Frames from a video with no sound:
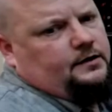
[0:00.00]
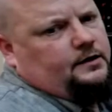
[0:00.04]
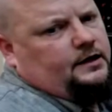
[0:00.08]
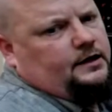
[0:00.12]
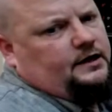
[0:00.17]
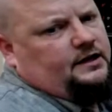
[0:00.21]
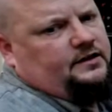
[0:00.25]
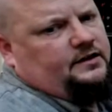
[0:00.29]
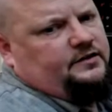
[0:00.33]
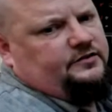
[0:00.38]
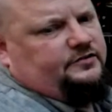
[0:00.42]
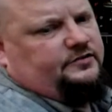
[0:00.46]

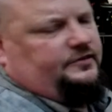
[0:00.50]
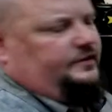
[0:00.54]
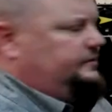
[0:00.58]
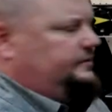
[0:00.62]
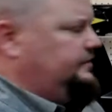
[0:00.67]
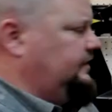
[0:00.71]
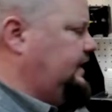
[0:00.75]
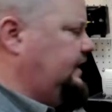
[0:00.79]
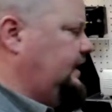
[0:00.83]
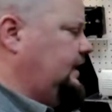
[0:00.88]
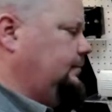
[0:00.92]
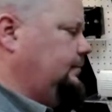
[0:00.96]
is that the
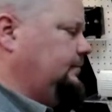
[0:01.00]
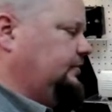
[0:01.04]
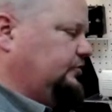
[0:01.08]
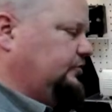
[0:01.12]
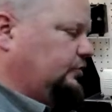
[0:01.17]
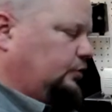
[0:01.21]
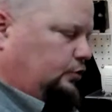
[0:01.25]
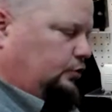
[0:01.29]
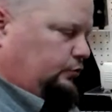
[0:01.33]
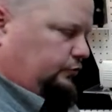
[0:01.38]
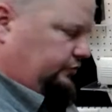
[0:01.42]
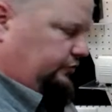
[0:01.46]
cam is
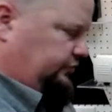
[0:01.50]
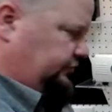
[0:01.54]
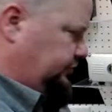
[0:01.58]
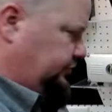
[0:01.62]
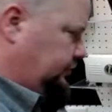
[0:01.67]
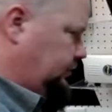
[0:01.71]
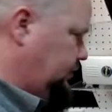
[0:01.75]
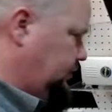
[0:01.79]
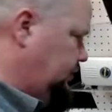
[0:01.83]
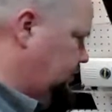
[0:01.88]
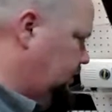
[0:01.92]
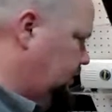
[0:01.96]
loose.
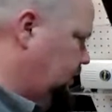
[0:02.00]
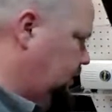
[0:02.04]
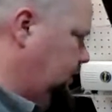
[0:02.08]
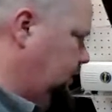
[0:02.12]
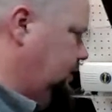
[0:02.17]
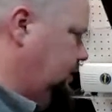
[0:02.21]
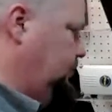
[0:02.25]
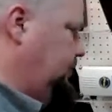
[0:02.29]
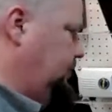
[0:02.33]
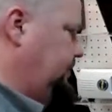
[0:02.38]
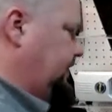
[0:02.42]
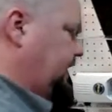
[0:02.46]

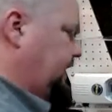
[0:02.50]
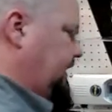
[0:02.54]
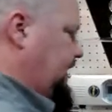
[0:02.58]
When the